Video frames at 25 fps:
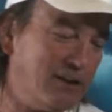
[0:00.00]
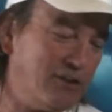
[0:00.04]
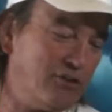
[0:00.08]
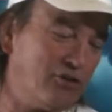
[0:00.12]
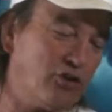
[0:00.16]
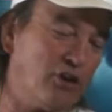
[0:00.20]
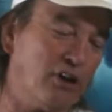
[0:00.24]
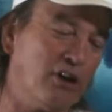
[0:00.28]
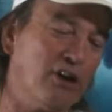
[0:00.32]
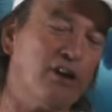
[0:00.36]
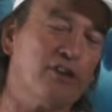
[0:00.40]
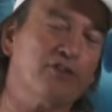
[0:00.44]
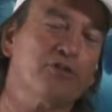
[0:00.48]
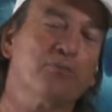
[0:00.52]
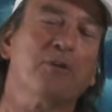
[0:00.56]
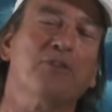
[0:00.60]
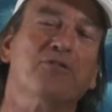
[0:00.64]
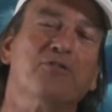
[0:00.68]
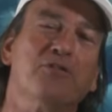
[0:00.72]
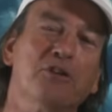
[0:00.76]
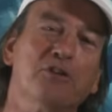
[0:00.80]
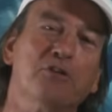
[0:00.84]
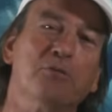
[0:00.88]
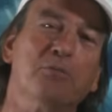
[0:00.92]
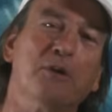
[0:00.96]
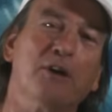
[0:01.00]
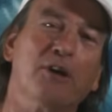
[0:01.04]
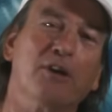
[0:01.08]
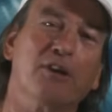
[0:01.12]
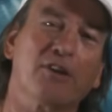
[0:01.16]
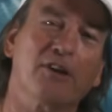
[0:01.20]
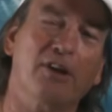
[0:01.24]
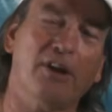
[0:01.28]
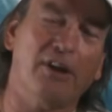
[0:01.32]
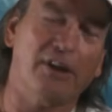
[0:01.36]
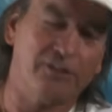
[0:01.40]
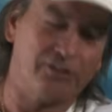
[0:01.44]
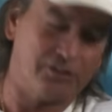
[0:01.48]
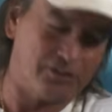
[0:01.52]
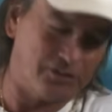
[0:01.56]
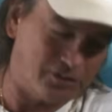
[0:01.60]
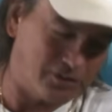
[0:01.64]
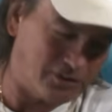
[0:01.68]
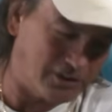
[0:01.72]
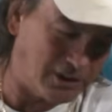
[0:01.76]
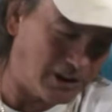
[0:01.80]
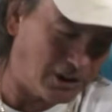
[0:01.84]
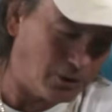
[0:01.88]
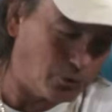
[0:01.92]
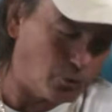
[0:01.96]
So I lost my first pair of
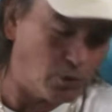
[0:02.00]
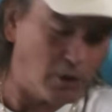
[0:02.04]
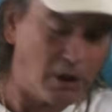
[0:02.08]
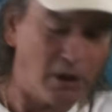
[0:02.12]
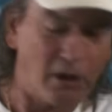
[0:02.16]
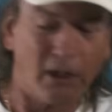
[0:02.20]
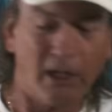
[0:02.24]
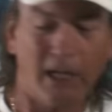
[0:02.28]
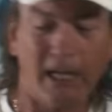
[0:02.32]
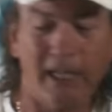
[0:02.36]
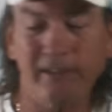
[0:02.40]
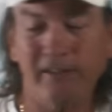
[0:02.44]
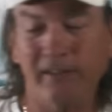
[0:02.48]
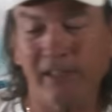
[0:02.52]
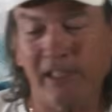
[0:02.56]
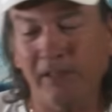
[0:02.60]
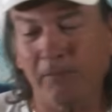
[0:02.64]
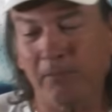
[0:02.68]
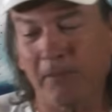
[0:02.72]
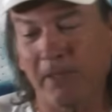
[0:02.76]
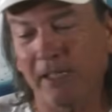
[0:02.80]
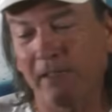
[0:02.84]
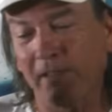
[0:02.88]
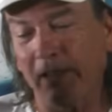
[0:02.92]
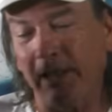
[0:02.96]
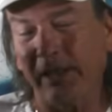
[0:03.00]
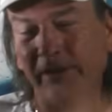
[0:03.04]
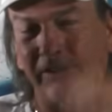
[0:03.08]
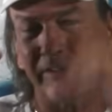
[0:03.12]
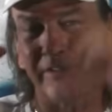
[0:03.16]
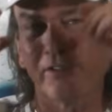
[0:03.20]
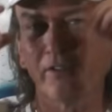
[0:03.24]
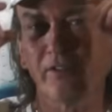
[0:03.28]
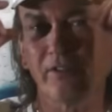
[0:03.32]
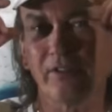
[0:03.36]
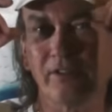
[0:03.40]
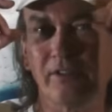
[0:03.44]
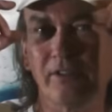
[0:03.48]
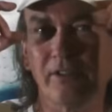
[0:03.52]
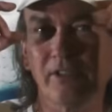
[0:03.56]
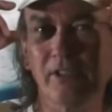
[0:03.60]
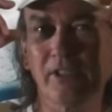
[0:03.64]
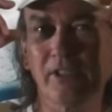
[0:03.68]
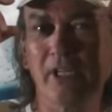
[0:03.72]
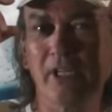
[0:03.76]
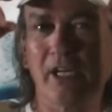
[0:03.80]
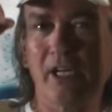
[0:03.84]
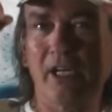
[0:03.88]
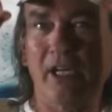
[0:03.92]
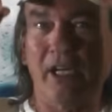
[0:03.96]
glasses there. Well, I take my glasses
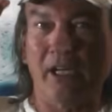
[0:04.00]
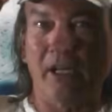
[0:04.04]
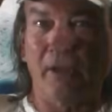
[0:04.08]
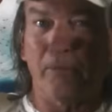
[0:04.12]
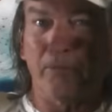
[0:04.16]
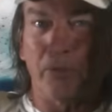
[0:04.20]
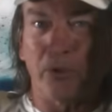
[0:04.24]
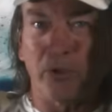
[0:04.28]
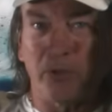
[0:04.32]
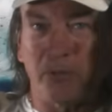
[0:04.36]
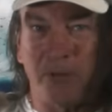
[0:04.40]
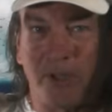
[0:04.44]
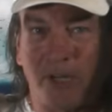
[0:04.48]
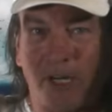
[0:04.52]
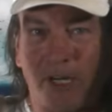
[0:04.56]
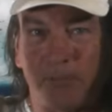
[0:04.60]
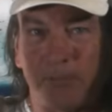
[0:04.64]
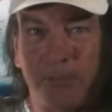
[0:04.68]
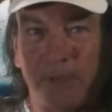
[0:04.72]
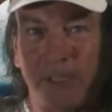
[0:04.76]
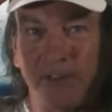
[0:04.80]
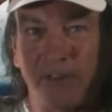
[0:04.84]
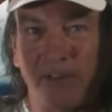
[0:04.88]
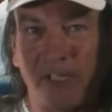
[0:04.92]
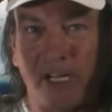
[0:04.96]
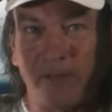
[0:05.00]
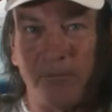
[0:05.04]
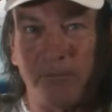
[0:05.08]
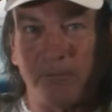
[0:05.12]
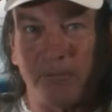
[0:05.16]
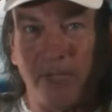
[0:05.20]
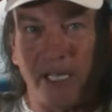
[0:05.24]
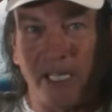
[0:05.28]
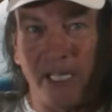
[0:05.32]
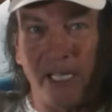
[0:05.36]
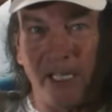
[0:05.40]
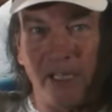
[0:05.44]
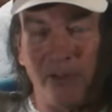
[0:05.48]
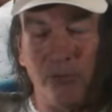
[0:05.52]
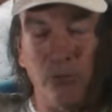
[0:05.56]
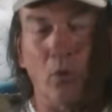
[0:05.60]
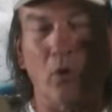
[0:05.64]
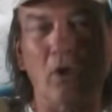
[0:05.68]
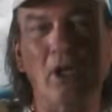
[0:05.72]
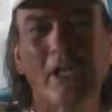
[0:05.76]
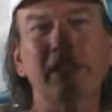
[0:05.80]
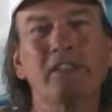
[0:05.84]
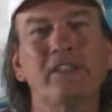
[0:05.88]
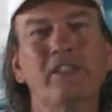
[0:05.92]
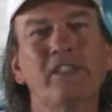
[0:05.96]
and I put them up on top of my head.
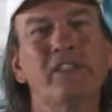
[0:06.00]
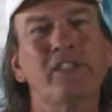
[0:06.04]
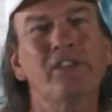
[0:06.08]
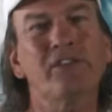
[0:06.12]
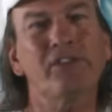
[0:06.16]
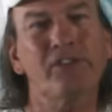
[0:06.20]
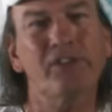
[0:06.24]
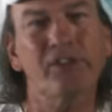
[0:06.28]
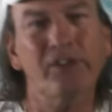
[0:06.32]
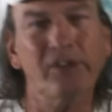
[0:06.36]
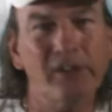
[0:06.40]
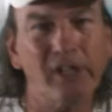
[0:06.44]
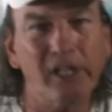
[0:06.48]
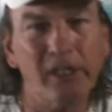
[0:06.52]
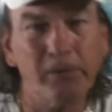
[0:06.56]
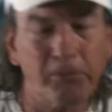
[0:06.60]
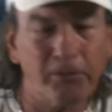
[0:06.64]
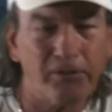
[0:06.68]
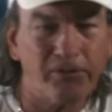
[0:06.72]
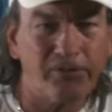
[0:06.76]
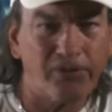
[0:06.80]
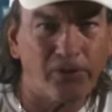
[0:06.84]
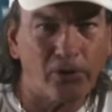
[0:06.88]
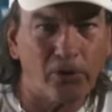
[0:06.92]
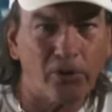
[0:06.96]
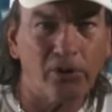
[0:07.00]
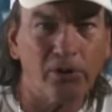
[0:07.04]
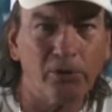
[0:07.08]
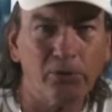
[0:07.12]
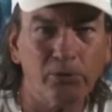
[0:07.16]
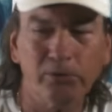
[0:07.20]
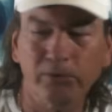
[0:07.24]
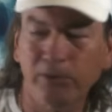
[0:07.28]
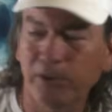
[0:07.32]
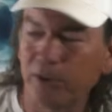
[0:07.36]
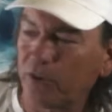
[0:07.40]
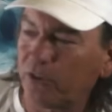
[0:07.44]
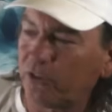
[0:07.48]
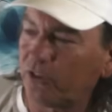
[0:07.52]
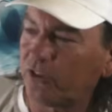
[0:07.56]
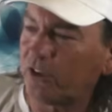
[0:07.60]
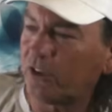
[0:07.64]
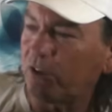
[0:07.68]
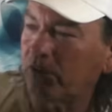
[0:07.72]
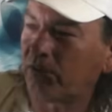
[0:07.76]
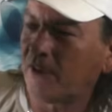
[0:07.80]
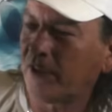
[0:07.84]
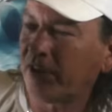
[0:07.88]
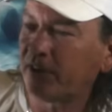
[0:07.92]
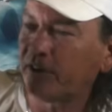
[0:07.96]
Well, I did this the day before when we were
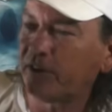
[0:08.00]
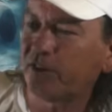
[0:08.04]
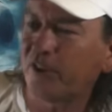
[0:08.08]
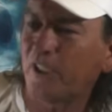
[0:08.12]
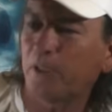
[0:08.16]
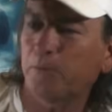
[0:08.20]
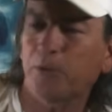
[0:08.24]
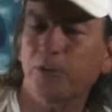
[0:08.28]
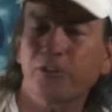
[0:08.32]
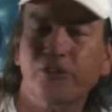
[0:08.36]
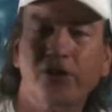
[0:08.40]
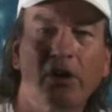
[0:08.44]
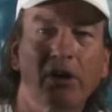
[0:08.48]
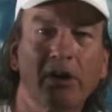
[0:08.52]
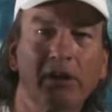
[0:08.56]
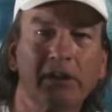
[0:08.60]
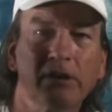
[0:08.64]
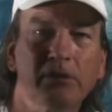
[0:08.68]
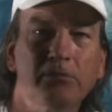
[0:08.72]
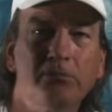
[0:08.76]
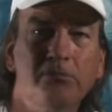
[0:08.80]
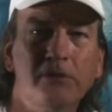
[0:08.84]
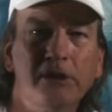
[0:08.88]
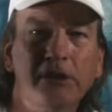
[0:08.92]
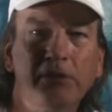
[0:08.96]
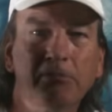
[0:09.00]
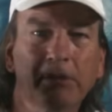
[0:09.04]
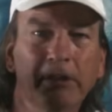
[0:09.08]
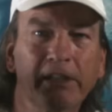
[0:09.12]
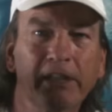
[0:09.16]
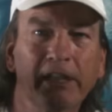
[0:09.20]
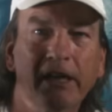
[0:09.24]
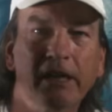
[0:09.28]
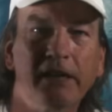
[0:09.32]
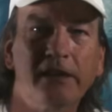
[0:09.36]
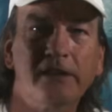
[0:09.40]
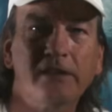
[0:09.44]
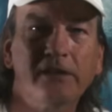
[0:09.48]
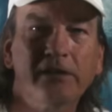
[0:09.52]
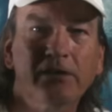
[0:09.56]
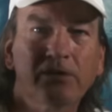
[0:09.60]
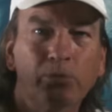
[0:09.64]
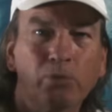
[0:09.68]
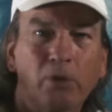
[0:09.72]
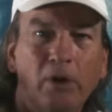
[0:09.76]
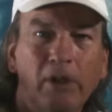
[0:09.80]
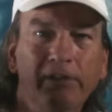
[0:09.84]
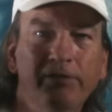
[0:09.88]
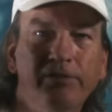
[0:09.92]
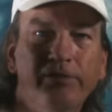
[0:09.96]
sitting around the table talking, me, my dad, and
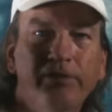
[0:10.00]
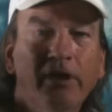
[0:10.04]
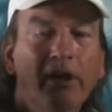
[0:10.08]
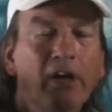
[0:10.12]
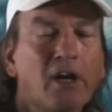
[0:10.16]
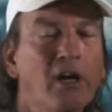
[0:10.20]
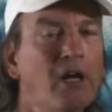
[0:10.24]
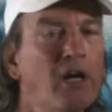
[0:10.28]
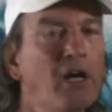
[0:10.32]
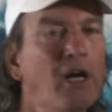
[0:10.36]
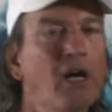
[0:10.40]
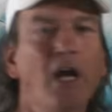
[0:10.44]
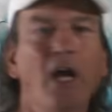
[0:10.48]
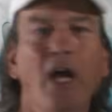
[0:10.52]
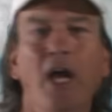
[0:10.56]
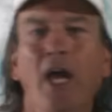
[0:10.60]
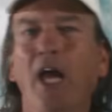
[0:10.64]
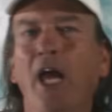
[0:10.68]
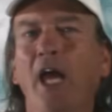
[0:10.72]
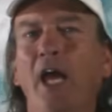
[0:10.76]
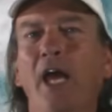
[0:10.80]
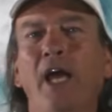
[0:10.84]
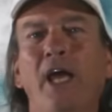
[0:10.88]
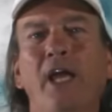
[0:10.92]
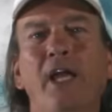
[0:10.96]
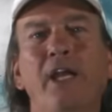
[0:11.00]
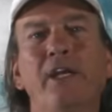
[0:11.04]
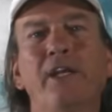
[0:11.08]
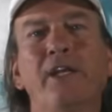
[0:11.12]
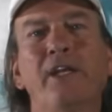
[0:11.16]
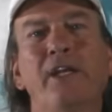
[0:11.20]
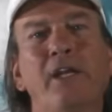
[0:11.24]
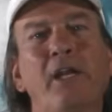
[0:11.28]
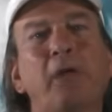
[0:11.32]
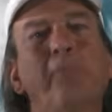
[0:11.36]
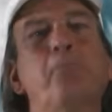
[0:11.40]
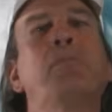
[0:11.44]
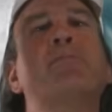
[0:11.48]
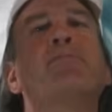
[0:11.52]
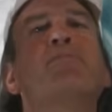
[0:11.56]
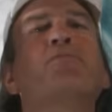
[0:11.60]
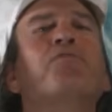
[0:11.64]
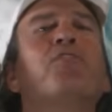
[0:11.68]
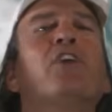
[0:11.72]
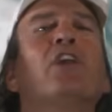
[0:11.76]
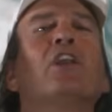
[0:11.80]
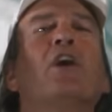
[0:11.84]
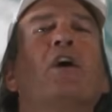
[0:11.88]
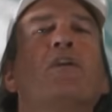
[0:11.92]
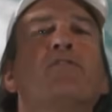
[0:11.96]
his wife, and they
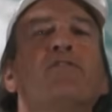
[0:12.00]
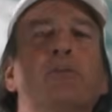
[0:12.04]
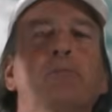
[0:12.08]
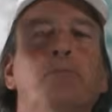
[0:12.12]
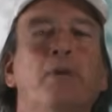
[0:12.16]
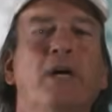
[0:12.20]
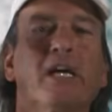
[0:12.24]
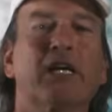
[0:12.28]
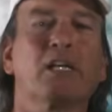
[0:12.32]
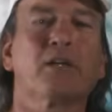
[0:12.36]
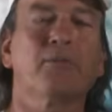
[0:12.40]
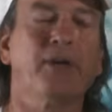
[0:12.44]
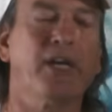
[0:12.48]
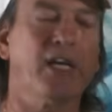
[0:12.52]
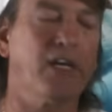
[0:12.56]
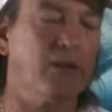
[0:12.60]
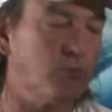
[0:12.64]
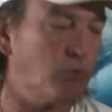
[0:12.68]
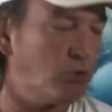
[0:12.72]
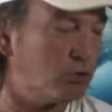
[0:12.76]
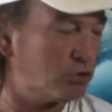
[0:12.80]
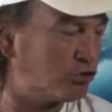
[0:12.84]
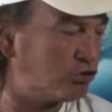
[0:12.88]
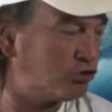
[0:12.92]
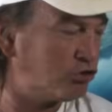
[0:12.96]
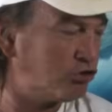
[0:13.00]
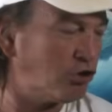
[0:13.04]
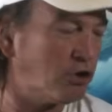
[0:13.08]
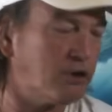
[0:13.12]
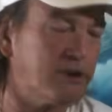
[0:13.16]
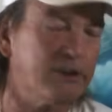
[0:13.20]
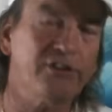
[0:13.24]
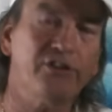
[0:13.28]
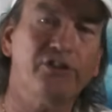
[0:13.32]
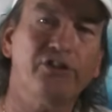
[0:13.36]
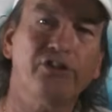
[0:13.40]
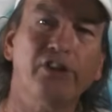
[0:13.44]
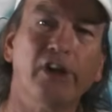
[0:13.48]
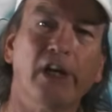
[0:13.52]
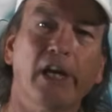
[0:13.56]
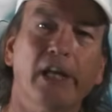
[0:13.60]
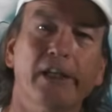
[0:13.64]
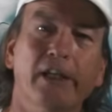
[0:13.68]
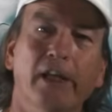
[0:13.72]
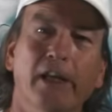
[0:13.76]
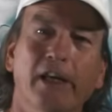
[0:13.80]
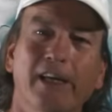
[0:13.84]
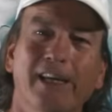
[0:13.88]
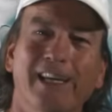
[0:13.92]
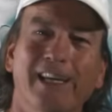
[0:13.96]
fell off the back of my head. Well, sure as shit.